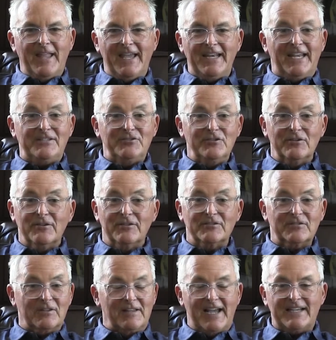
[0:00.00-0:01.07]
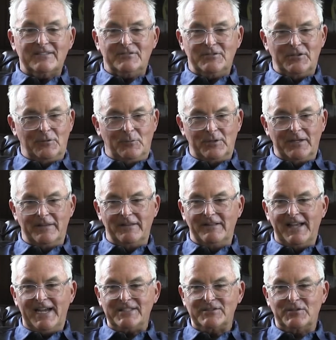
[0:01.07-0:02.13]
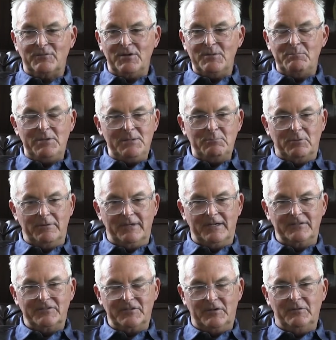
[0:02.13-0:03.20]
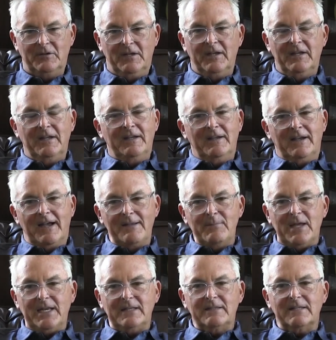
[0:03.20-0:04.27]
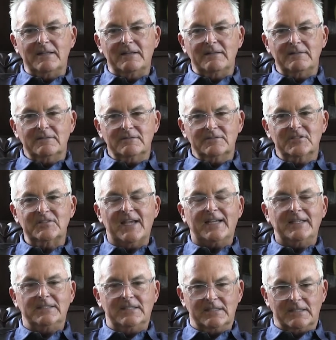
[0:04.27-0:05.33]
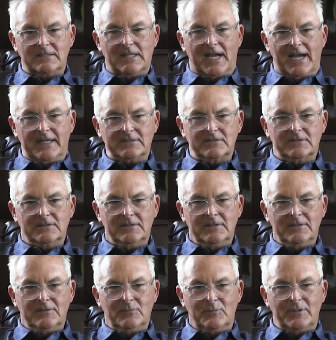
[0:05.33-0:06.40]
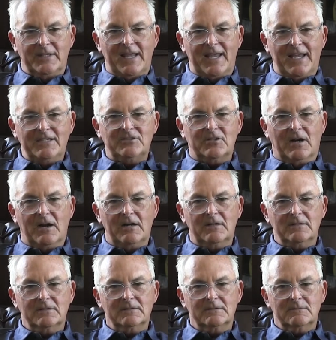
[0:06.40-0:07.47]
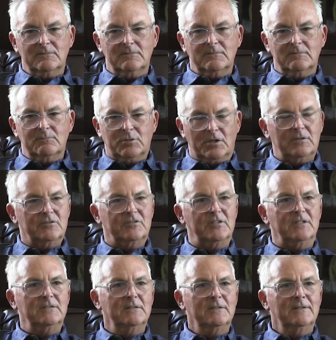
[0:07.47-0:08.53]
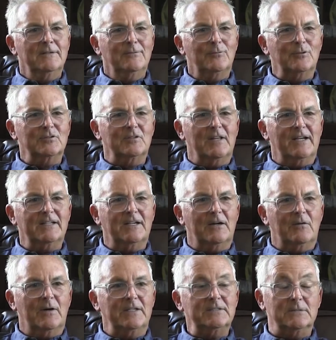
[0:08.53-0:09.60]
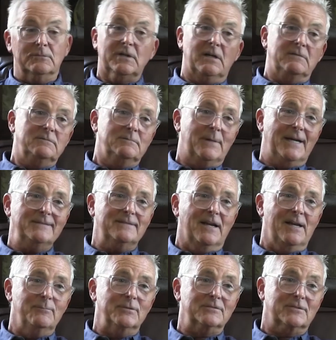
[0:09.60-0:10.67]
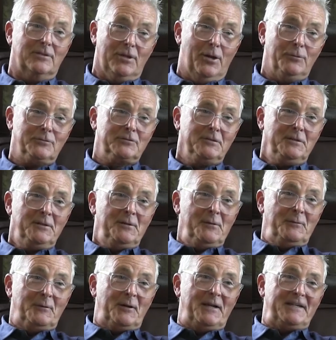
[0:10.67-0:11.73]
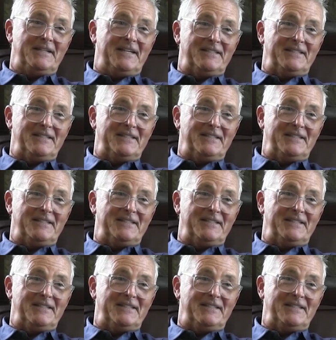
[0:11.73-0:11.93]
And as you're the last, you know, one of the last three people there, so I made it to the second to the last. When the HR person was let go. I said, well, my time is close, right?